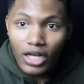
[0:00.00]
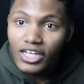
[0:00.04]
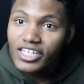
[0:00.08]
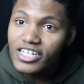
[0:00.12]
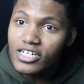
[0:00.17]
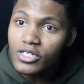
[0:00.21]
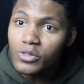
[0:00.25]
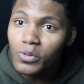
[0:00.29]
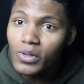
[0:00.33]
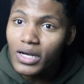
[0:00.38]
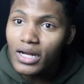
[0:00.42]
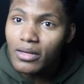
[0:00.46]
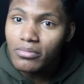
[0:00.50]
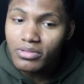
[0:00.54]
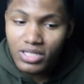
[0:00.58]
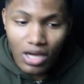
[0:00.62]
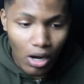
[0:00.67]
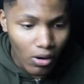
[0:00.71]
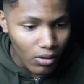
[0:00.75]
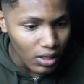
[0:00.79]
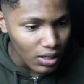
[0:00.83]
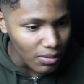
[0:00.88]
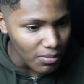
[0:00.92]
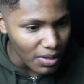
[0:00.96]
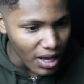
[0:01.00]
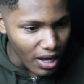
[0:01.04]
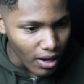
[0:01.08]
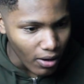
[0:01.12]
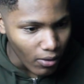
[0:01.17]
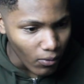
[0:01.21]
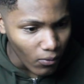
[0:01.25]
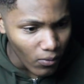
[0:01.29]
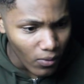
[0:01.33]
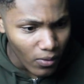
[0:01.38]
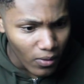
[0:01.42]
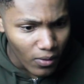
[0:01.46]
This is what I'm talking
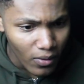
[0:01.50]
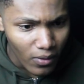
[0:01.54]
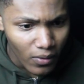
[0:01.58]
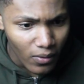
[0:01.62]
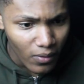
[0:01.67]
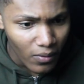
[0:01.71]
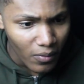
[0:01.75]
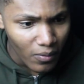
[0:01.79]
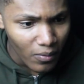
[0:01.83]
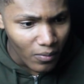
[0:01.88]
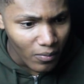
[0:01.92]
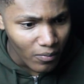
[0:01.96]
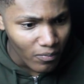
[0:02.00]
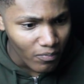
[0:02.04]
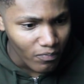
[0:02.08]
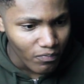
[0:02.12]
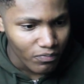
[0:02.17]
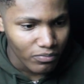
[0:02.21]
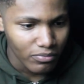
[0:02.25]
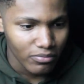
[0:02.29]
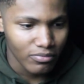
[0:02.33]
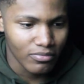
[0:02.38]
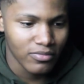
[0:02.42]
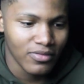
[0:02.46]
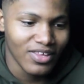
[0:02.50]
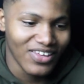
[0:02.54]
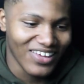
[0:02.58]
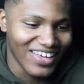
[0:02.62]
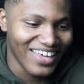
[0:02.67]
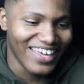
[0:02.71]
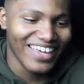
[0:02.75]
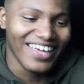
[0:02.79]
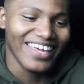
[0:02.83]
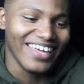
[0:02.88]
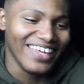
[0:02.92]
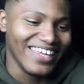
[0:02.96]
about.
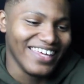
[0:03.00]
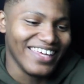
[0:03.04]
And